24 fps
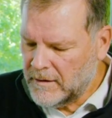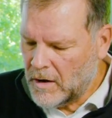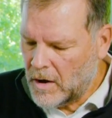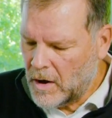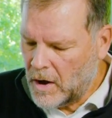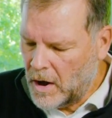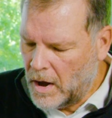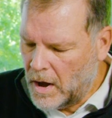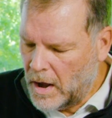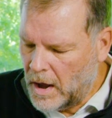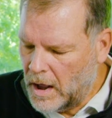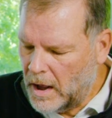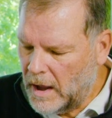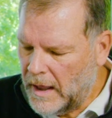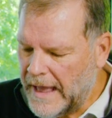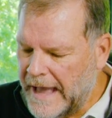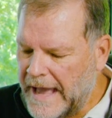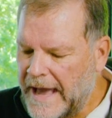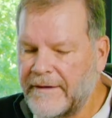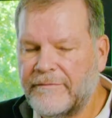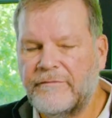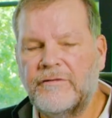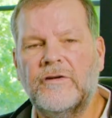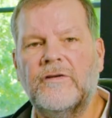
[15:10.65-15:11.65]
all
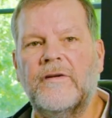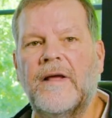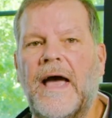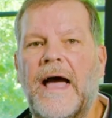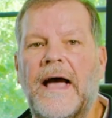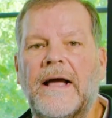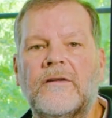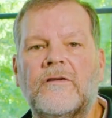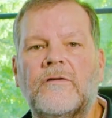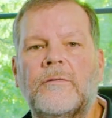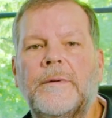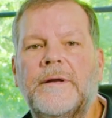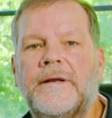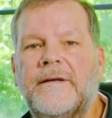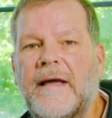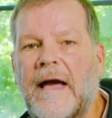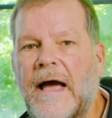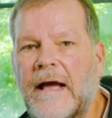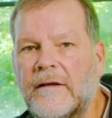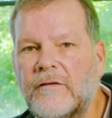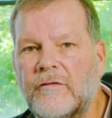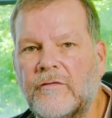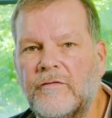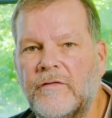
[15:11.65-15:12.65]
after tax to be
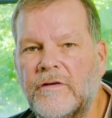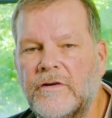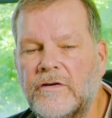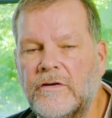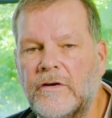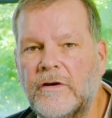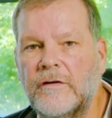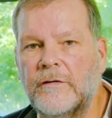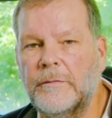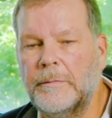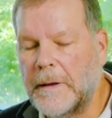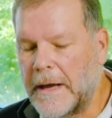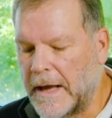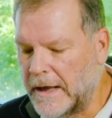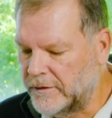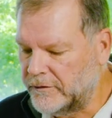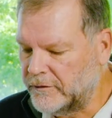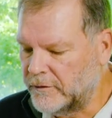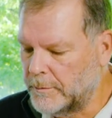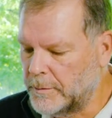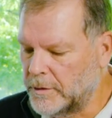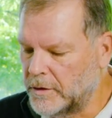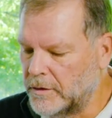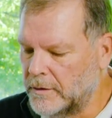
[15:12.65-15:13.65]
tax efficient as
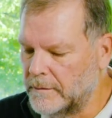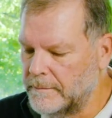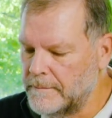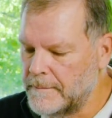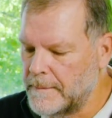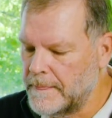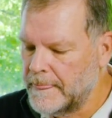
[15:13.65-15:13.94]
possible